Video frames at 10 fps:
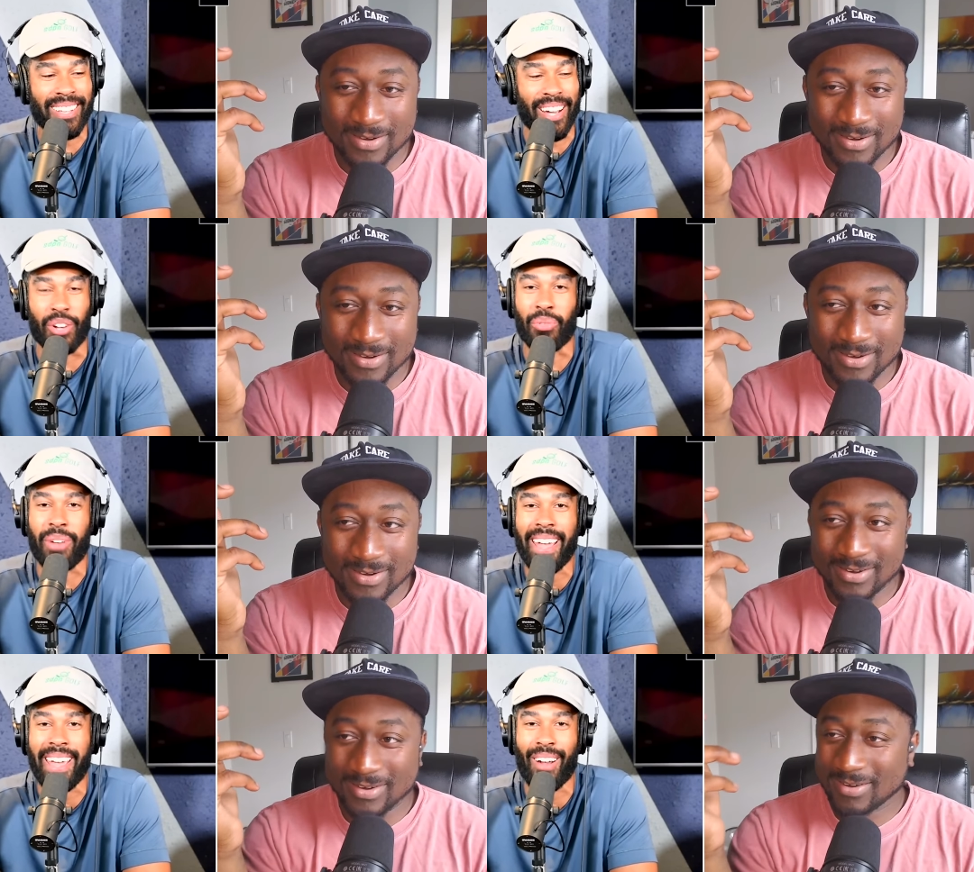Speaker 1: a
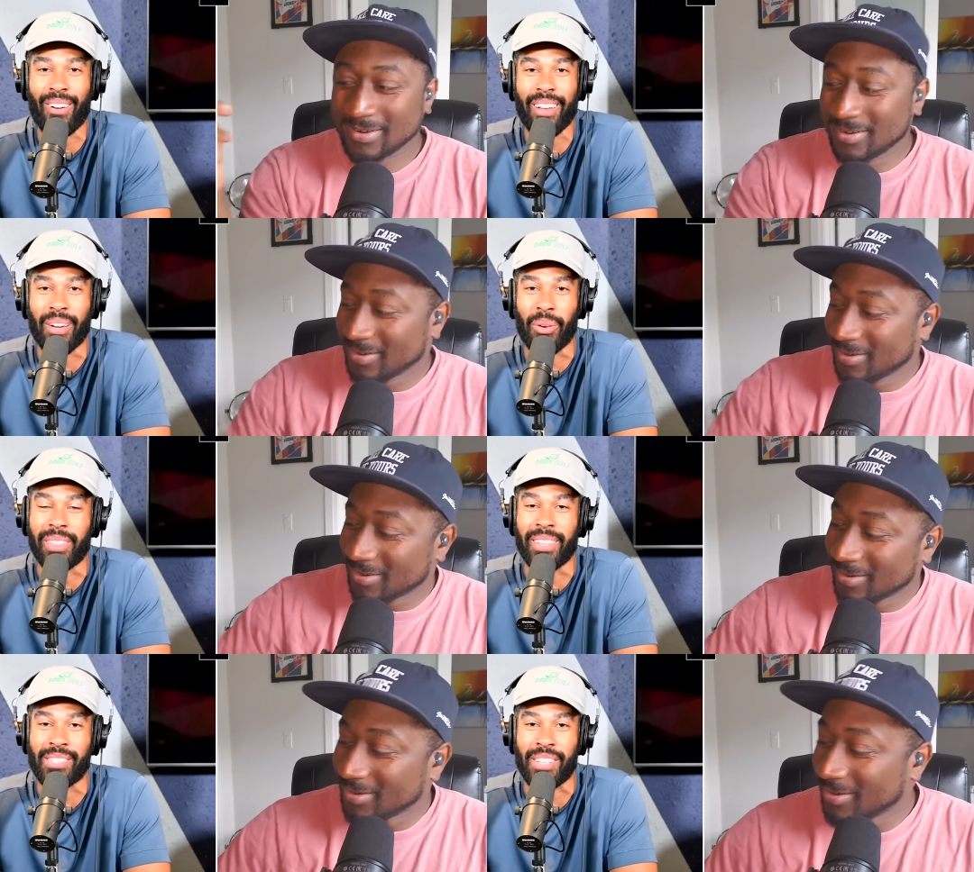gray area with
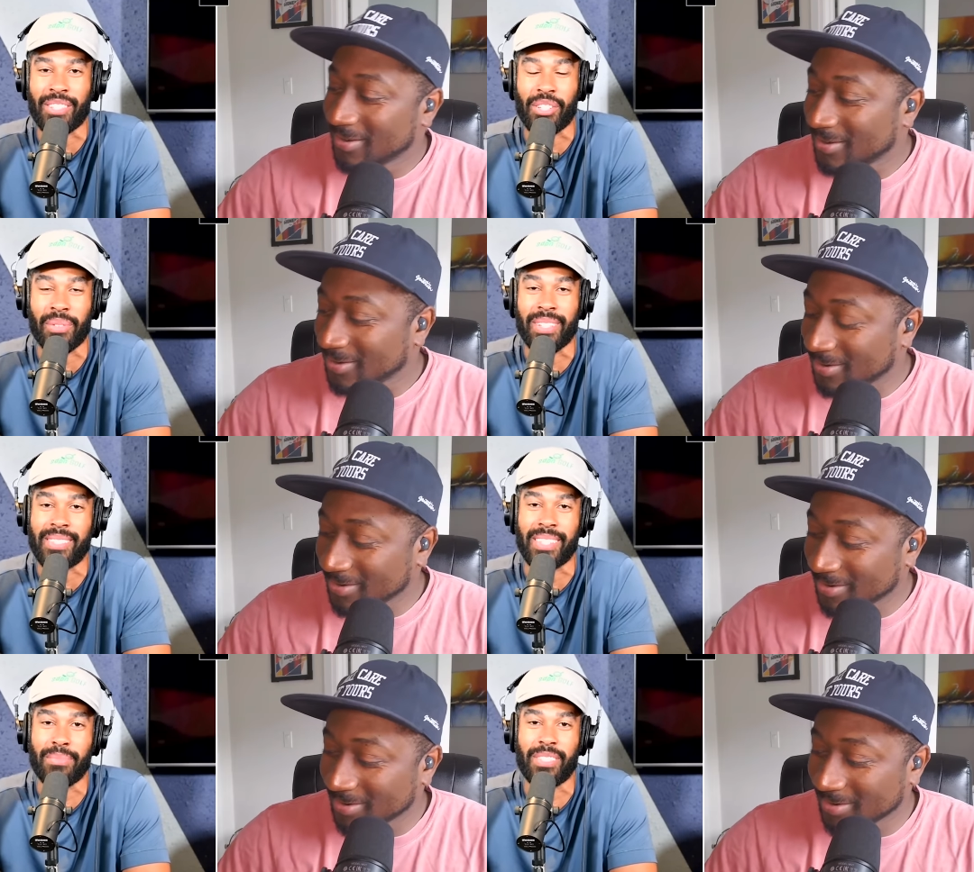this issue. It
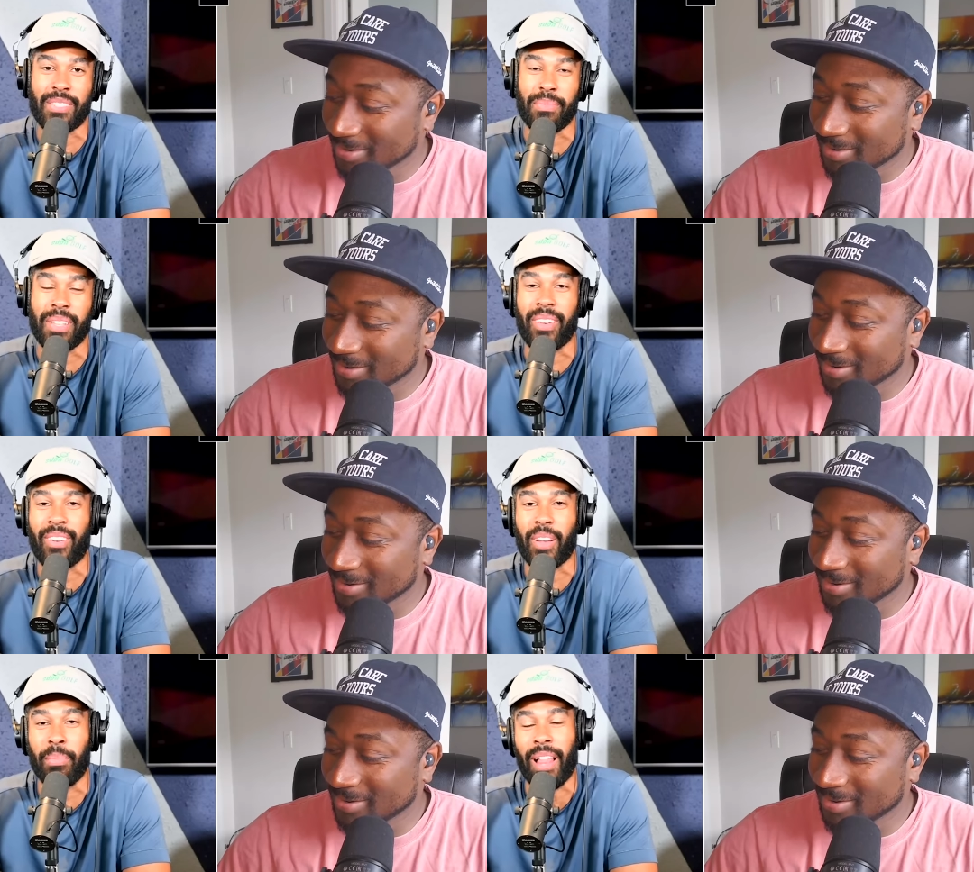seems to me
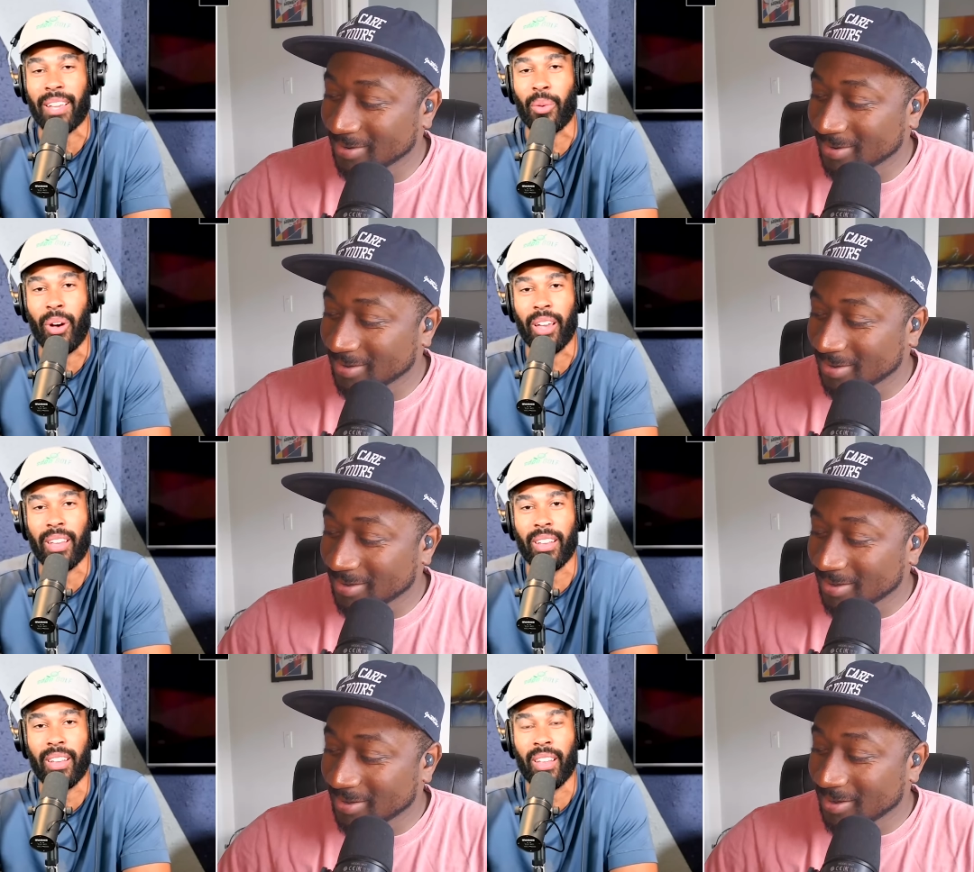very black and white.
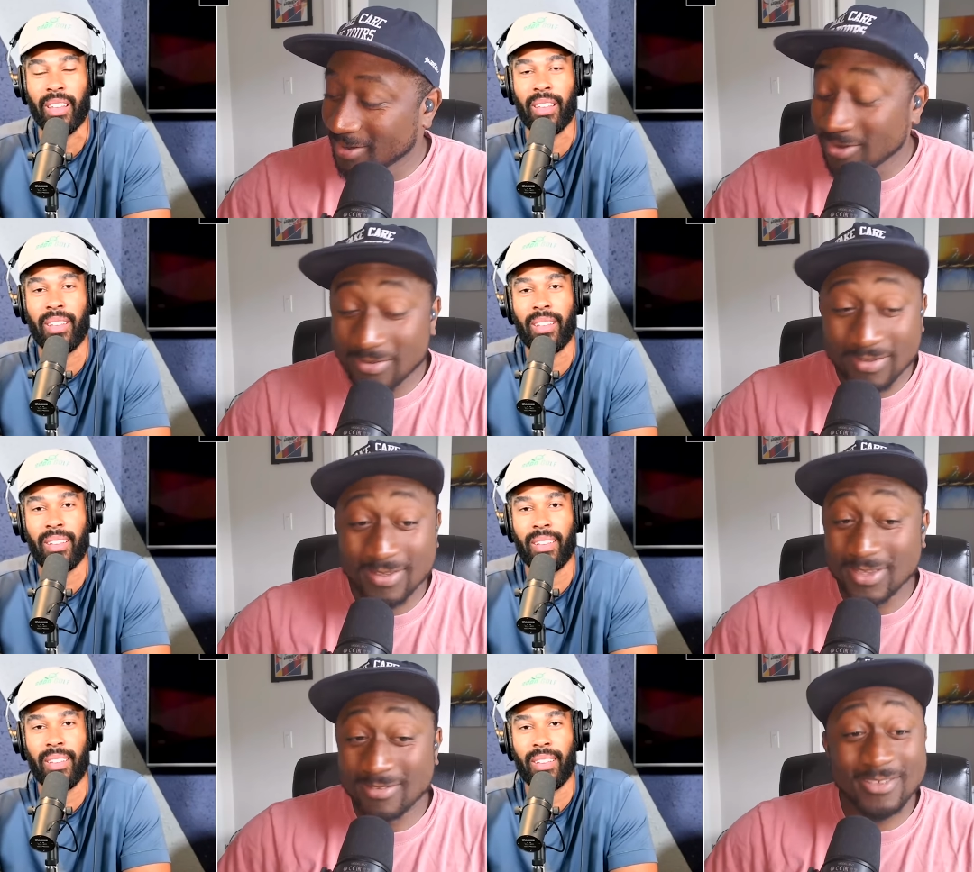No,
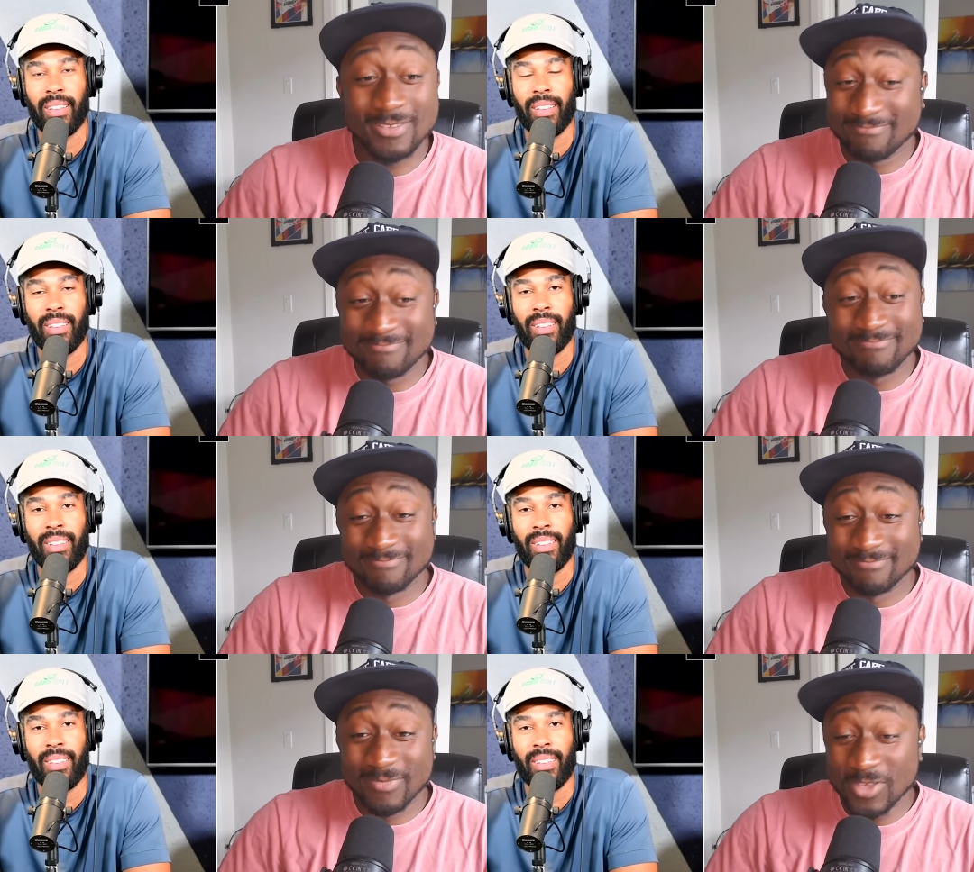
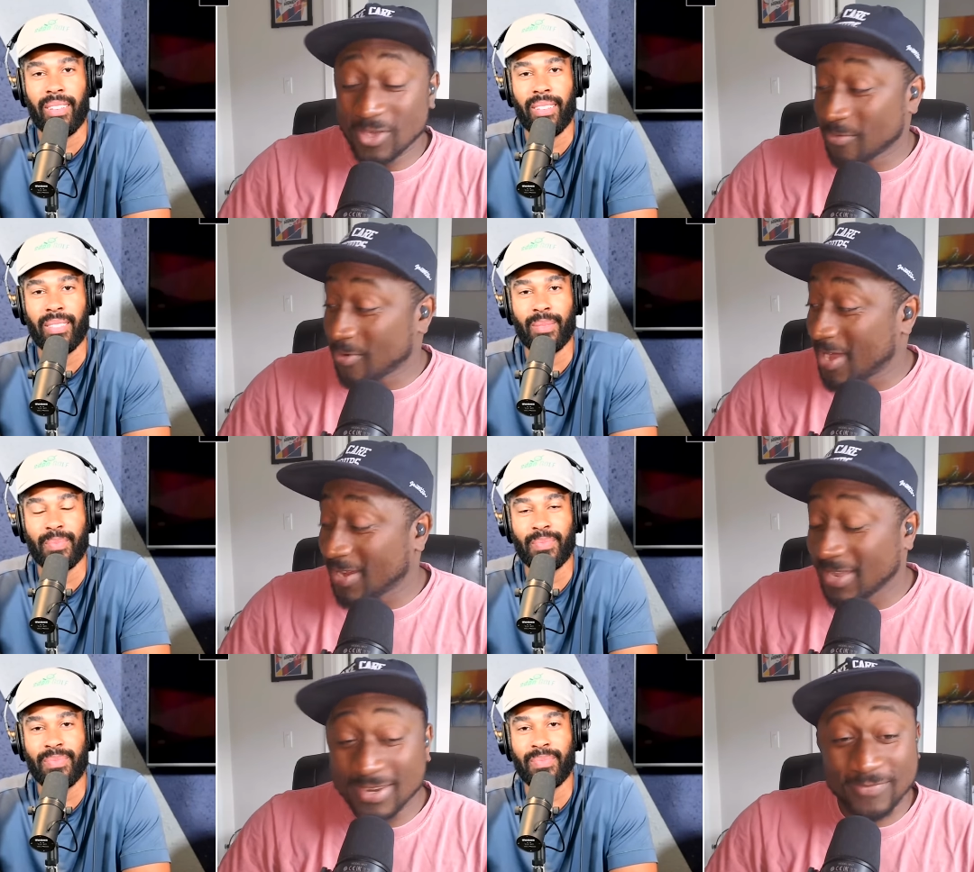
Speaker 2: you're
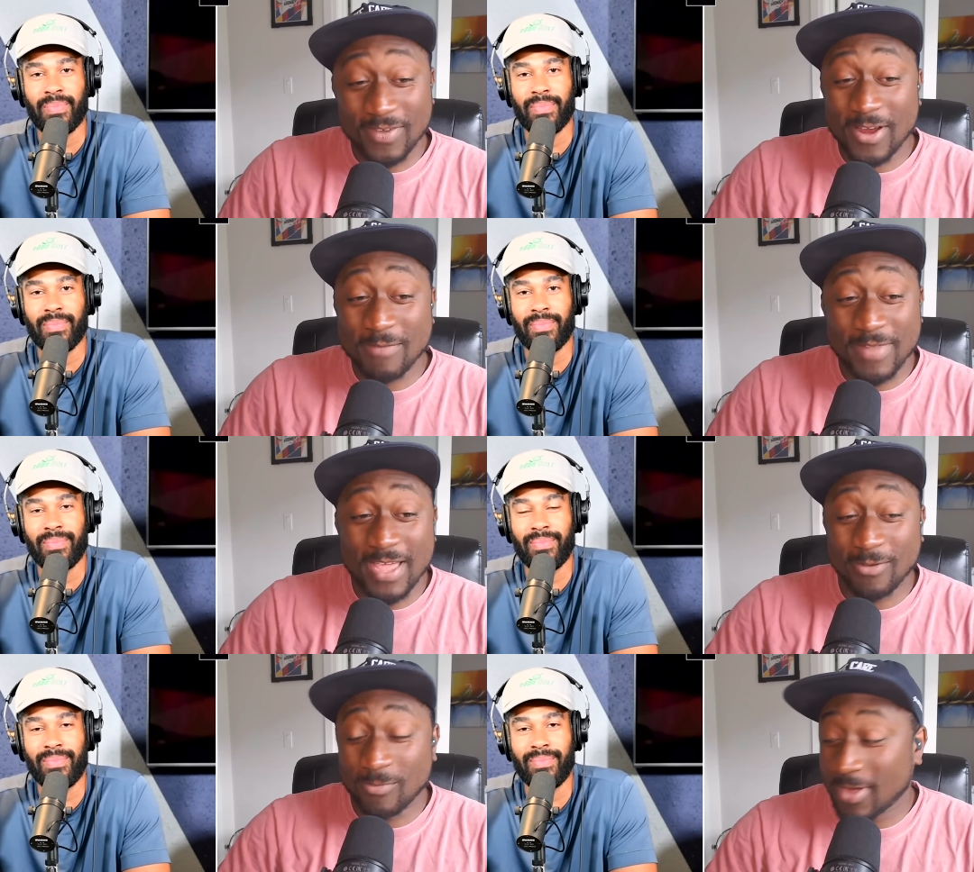right. It is very
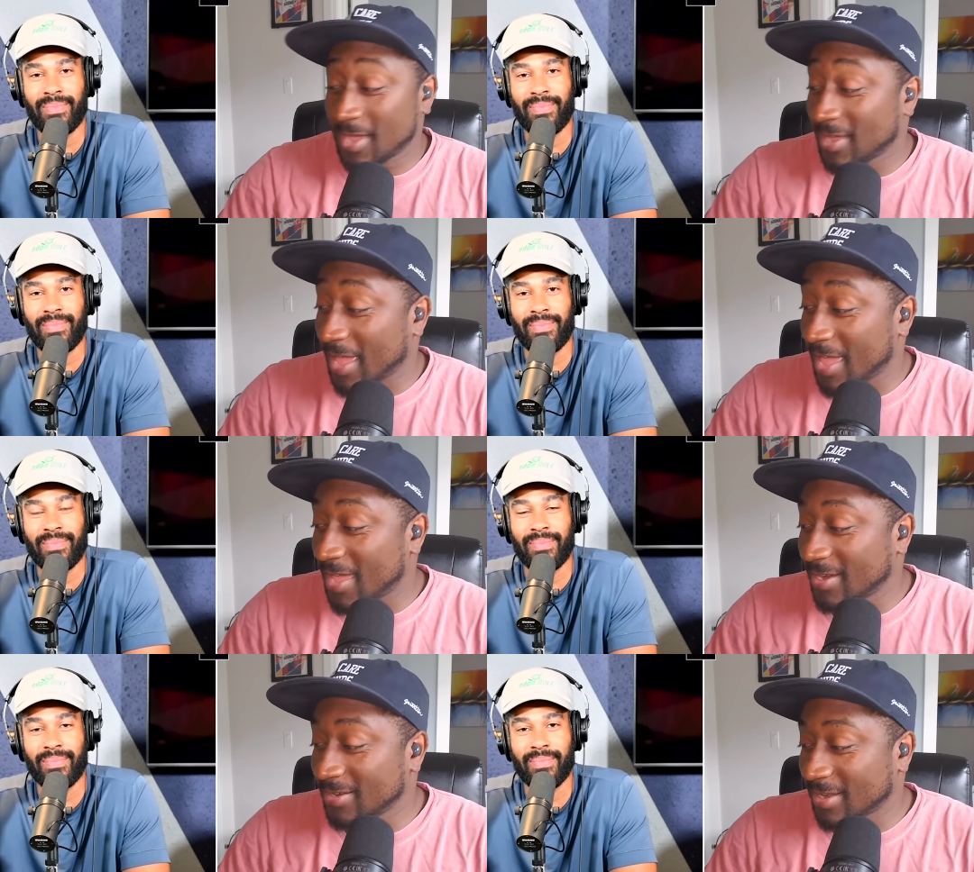black and white,
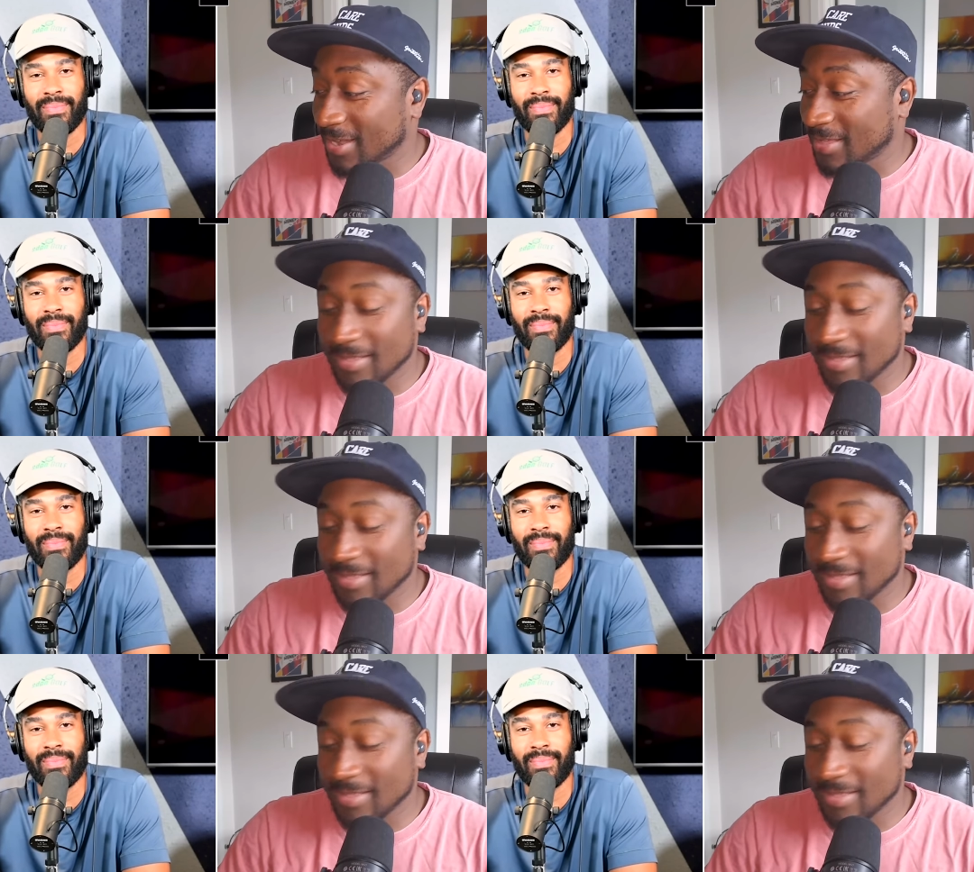and